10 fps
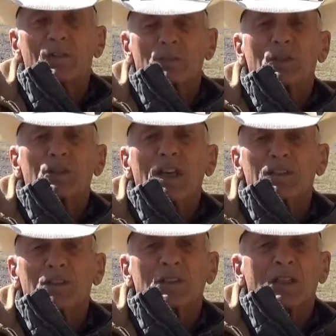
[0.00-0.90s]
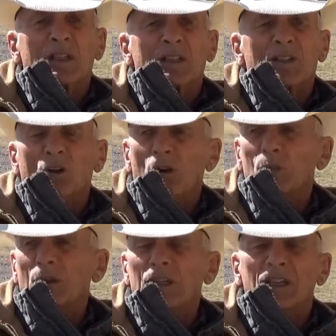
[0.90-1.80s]
per section.
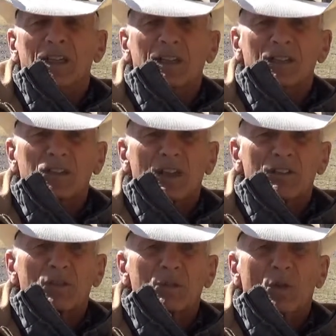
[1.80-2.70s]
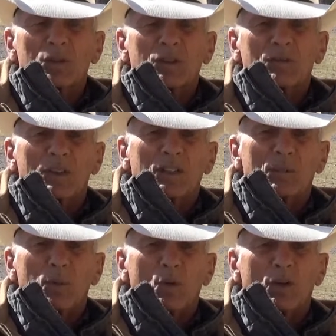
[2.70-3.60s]
Normally in this country, most of it in the
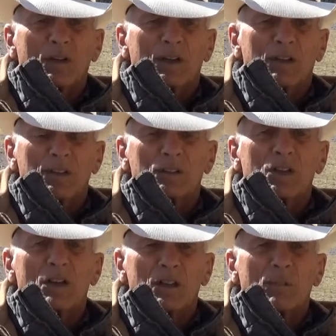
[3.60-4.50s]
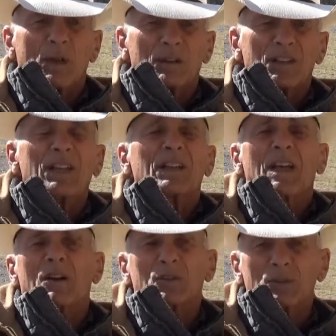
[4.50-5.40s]
Portal area, you're talking about 10
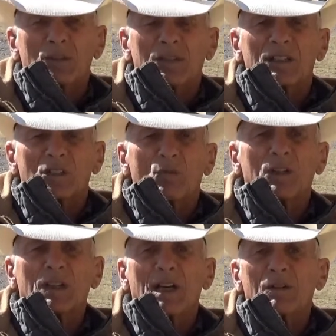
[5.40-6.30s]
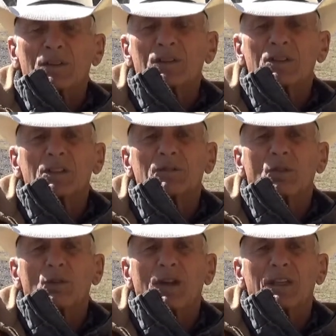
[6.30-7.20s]
cows per section, 1 cow to
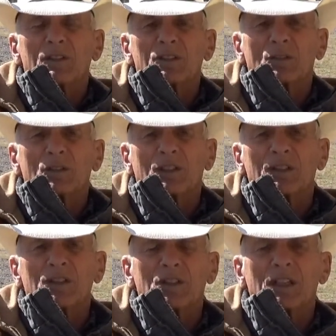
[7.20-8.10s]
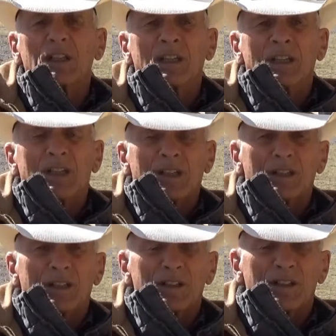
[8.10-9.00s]
64 acres. So you can see
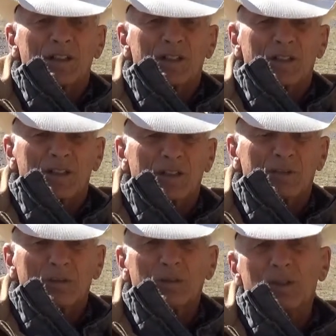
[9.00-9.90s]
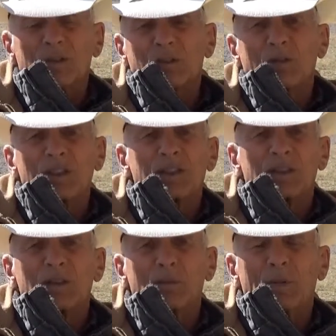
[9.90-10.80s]
that you
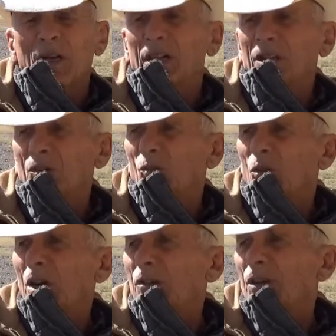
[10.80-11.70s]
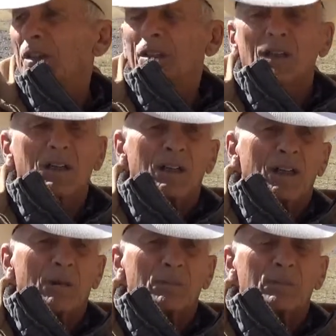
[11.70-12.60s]
increase by watering up,